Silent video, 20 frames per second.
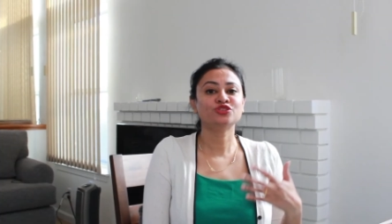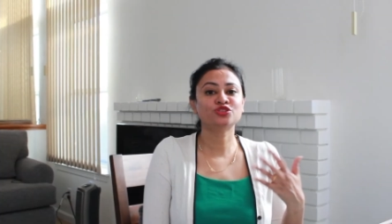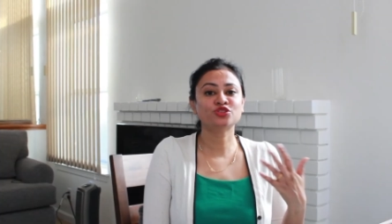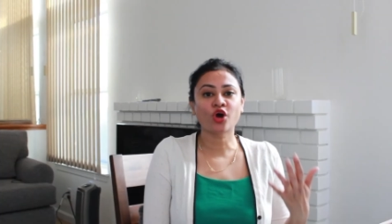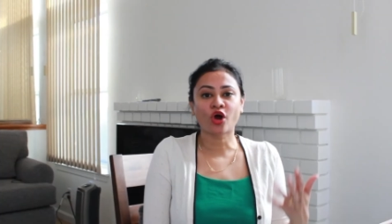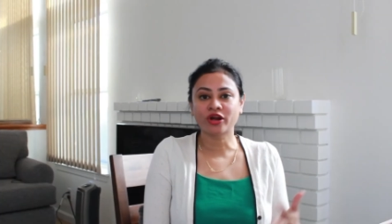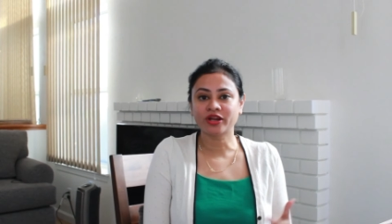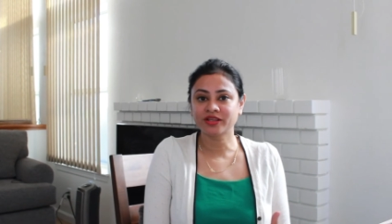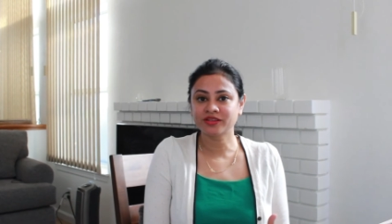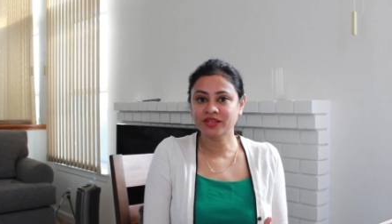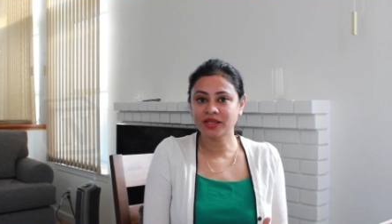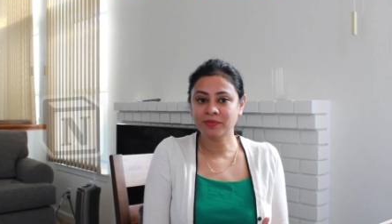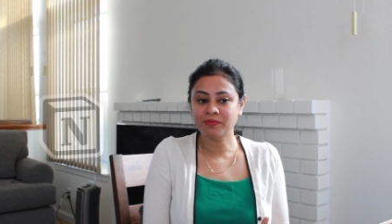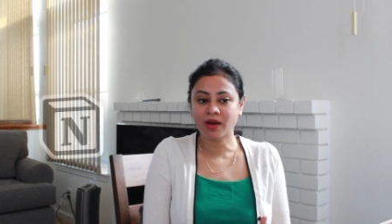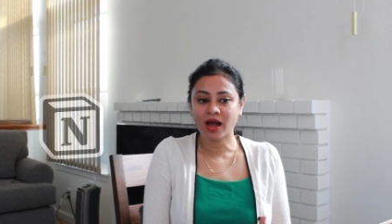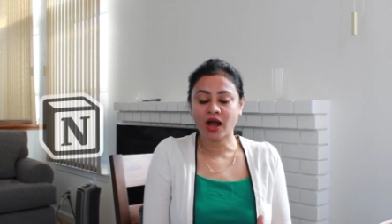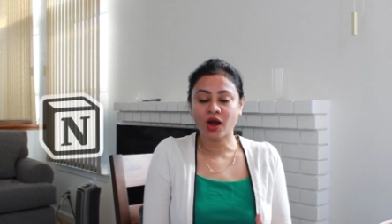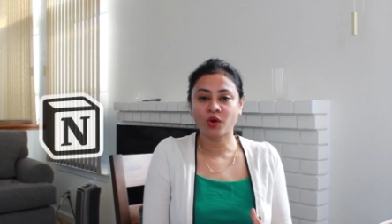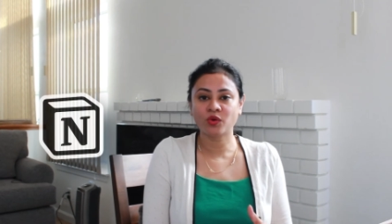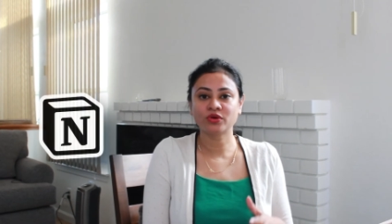sorting them
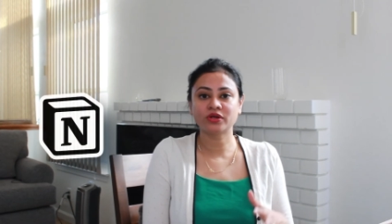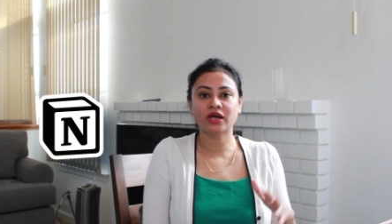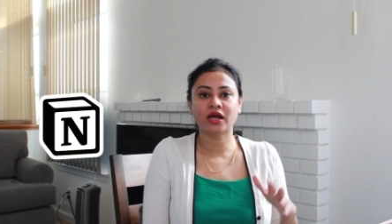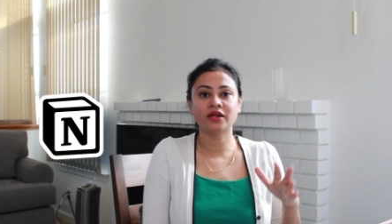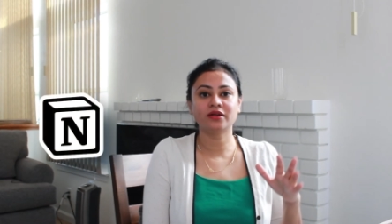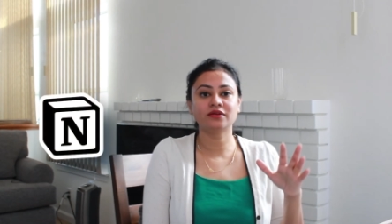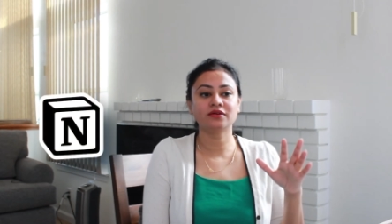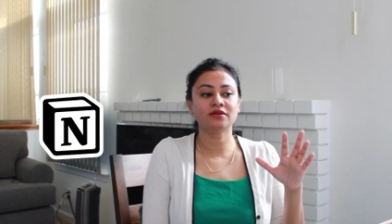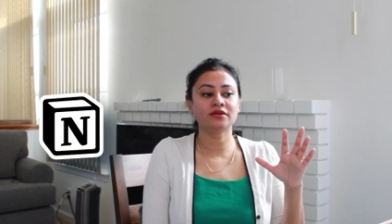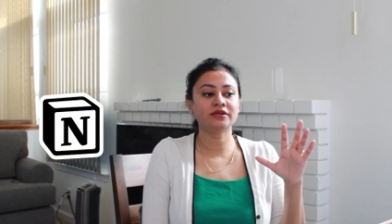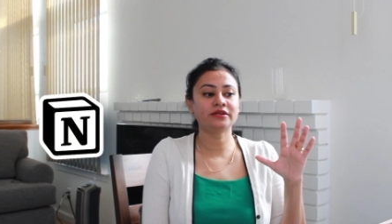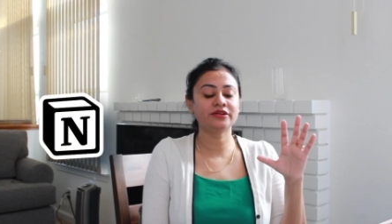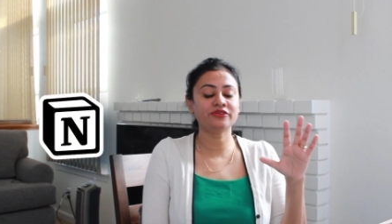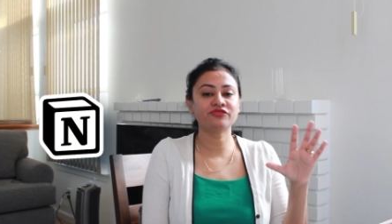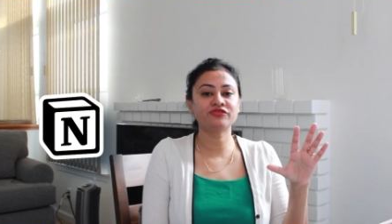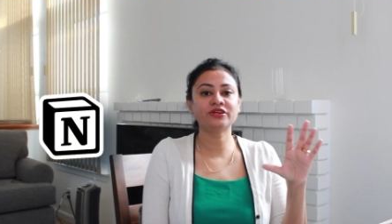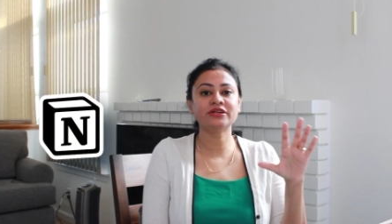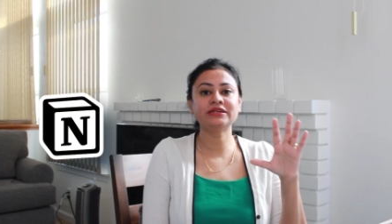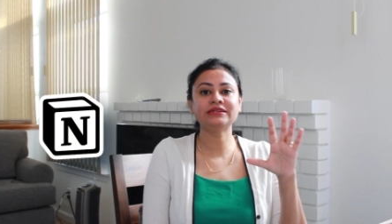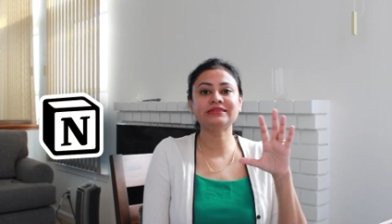out under
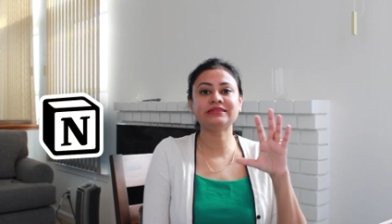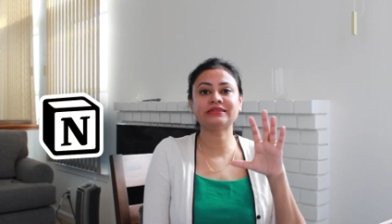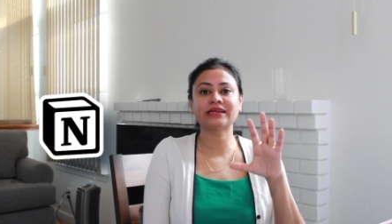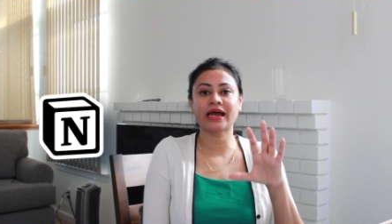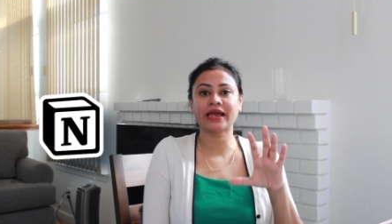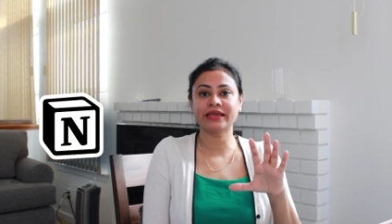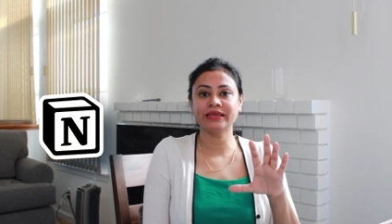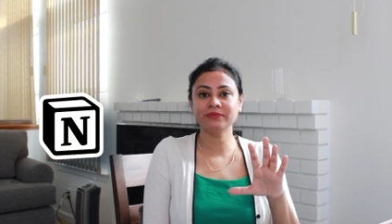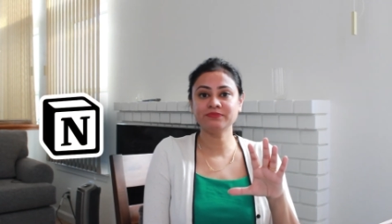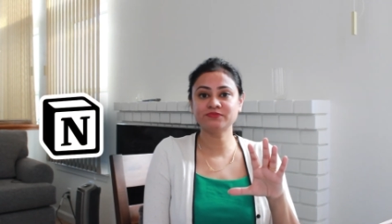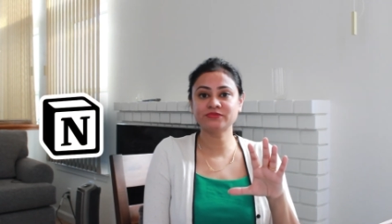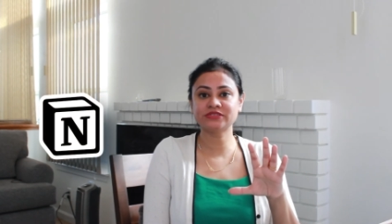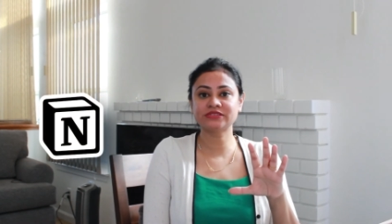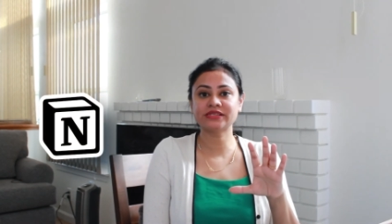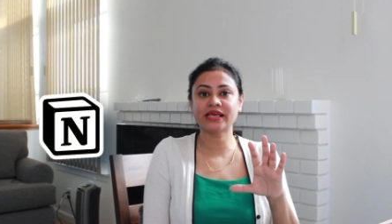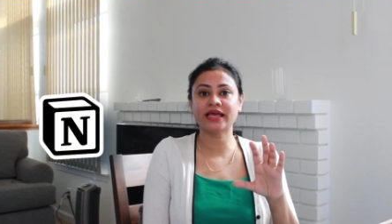different types,